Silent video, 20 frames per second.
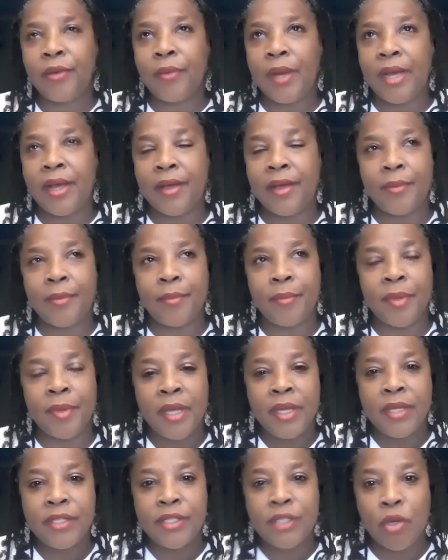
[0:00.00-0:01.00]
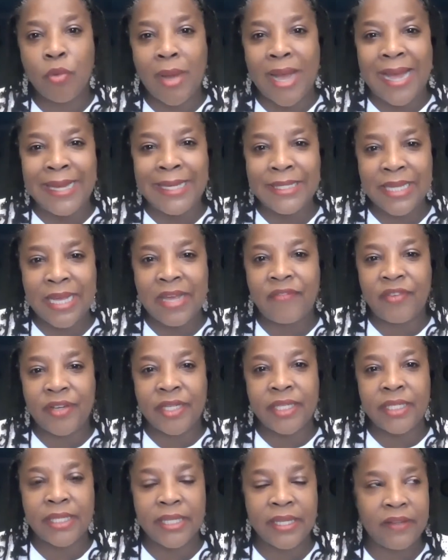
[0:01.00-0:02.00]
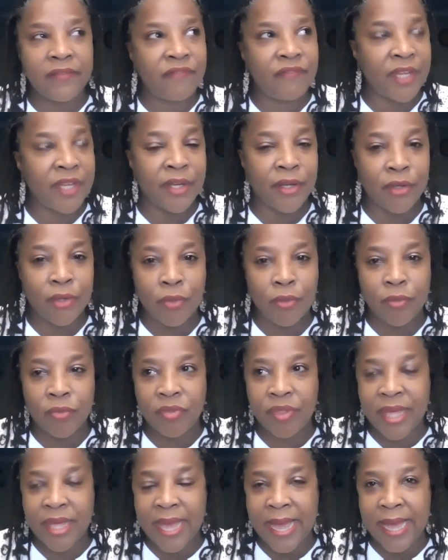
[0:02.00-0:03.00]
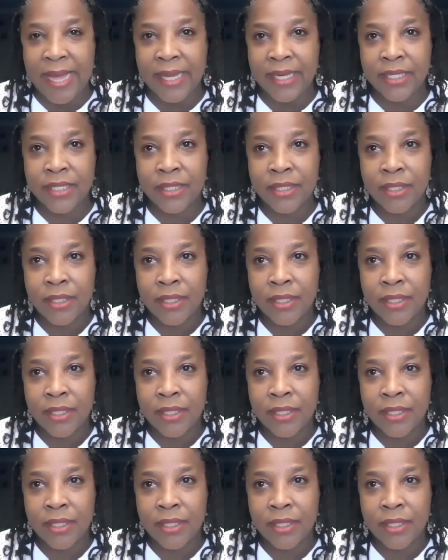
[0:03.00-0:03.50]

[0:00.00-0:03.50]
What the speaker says: you. So I definitely feel that